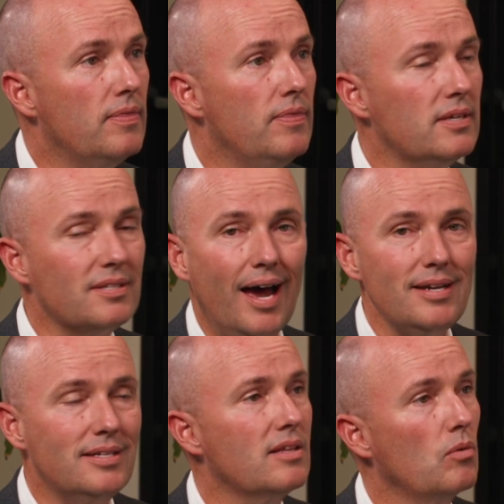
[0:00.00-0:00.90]
This
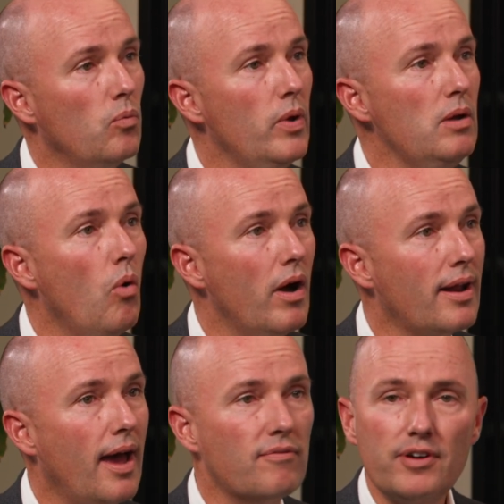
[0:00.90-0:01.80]
idea that we
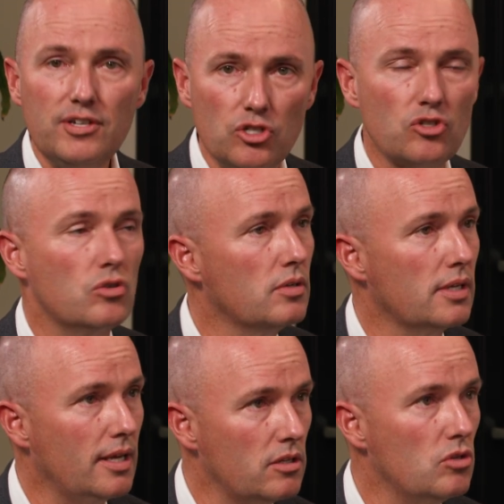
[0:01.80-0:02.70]
want every
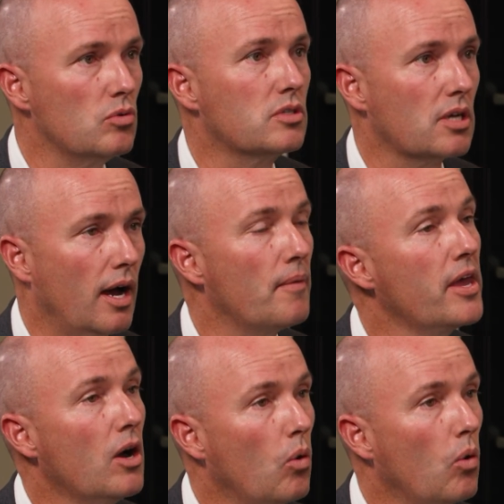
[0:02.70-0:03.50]
student in Utah,